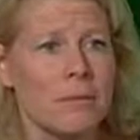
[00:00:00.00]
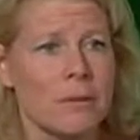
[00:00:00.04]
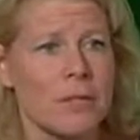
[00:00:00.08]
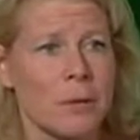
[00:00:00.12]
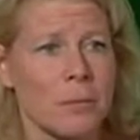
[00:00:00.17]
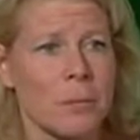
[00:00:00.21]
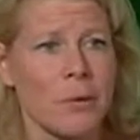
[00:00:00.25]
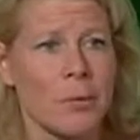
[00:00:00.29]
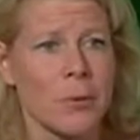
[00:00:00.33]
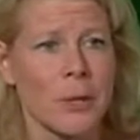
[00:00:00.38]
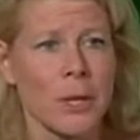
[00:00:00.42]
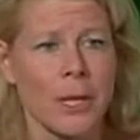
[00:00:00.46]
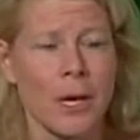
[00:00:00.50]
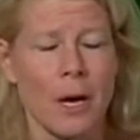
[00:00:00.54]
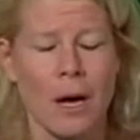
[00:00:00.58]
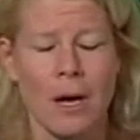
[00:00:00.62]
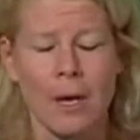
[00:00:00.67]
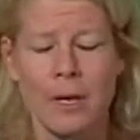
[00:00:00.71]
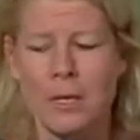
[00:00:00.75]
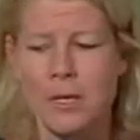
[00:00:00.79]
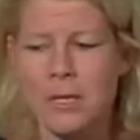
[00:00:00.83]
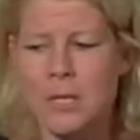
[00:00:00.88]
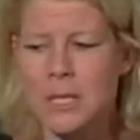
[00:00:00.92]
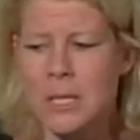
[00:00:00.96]
to be really
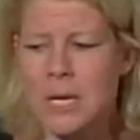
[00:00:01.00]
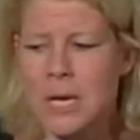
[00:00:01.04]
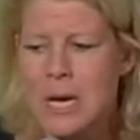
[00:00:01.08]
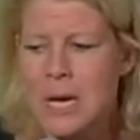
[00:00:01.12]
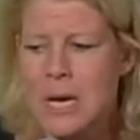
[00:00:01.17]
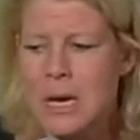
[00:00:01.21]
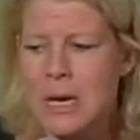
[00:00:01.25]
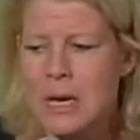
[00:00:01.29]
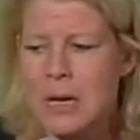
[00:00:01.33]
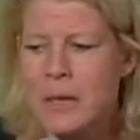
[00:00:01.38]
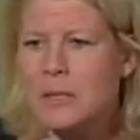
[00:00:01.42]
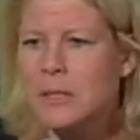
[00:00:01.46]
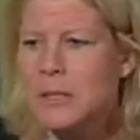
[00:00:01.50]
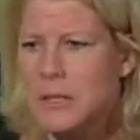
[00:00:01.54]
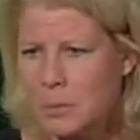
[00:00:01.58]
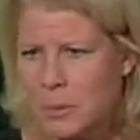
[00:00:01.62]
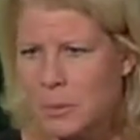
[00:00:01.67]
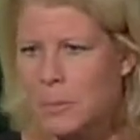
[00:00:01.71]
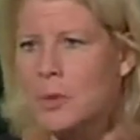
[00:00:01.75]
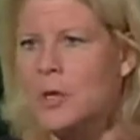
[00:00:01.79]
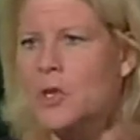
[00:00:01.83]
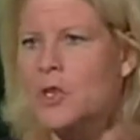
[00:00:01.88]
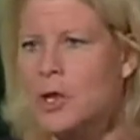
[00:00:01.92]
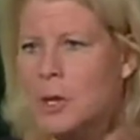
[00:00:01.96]
honest, in some
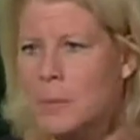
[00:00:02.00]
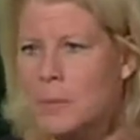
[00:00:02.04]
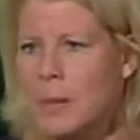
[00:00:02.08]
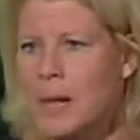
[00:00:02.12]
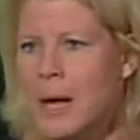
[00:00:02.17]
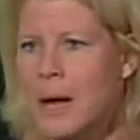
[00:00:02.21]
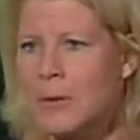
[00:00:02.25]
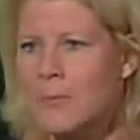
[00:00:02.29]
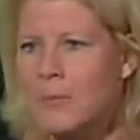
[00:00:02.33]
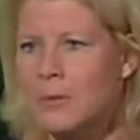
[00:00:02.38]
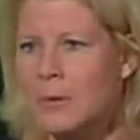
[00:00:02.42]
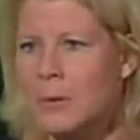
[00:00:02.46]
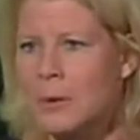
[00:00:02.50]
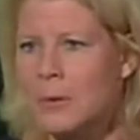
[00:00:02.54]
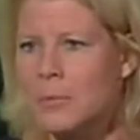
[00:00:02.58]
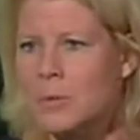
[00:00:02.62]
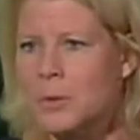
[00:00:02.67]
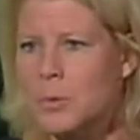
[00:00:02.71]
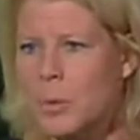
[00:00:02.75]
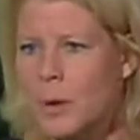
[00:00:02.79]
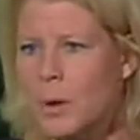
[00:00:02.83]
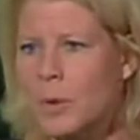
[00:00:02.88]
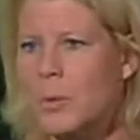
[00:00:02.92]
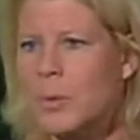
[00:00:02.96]
emerging
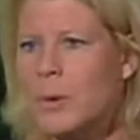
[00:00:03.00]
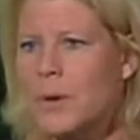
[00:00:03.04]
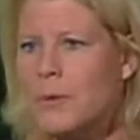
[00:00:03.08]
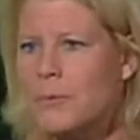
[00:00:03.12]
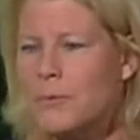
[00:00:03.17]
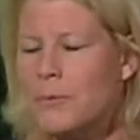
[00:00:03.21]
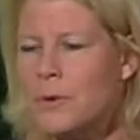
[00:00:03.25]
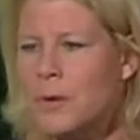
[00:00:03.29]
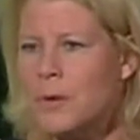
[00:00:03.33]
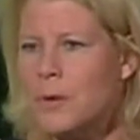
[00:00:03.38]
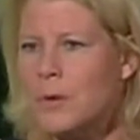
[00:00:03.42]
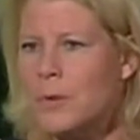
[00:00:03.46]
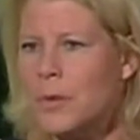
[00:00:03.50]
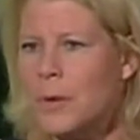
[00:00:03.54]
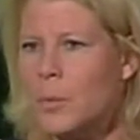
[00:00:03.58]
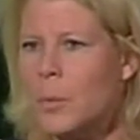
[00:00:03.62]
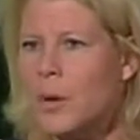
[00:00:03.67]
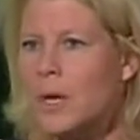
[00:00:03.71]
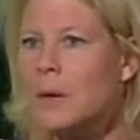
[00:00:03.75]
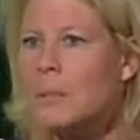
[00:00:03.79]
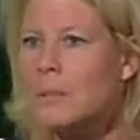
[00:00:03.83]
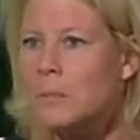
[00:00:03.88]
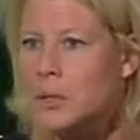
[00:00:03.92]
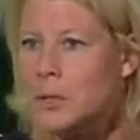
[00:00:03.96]
platforms where we feel that we
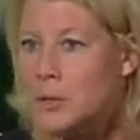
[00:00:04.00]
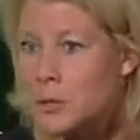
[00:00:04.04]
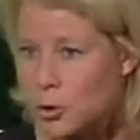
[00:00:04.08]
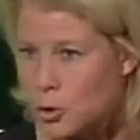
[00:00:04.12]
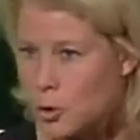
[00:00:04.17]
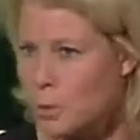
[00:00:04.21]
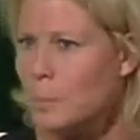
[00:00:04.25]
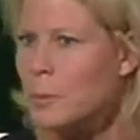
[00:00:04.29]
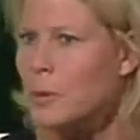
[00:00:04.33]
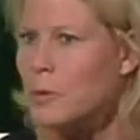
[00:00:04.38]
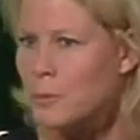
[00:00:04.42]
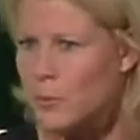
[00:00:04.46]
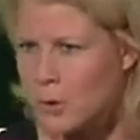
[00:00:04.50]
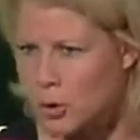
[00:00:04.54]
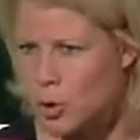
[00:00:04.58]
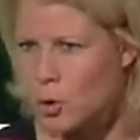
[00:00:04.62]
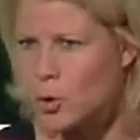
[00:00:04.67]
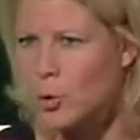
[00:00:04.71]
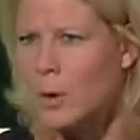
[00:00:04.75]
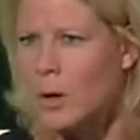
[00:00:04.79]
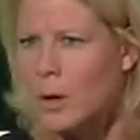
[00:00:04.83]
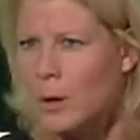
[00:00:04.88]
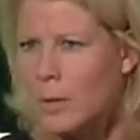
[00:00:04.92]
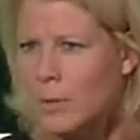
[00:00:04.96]
can be super
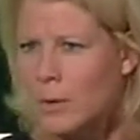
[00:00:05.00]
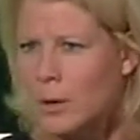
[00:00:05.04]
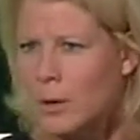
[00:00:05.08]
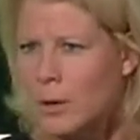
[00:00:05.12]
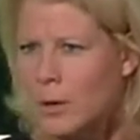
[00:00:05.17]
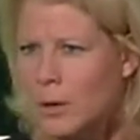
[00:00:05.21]
visual.